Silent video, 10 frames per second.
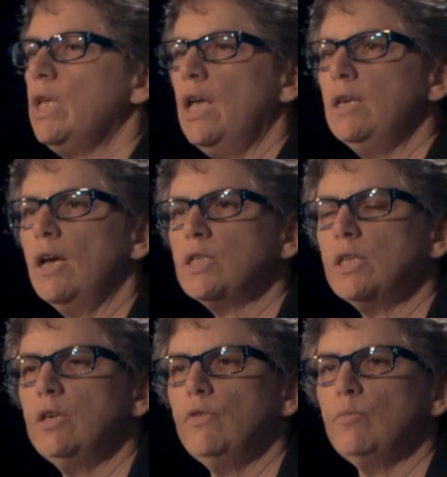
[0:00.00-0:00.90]
tend not to
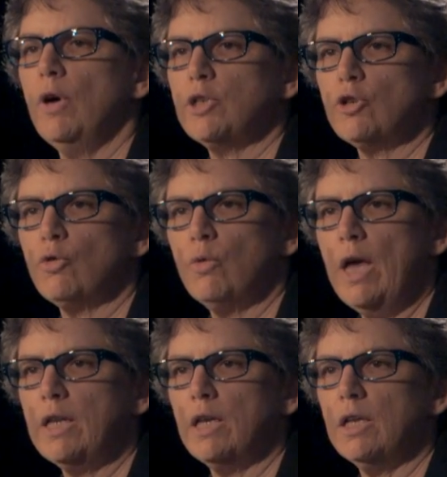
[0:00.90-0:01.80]
give it much
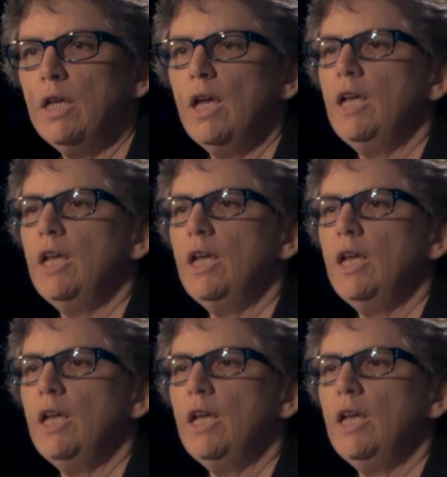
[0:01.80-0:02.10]
credit.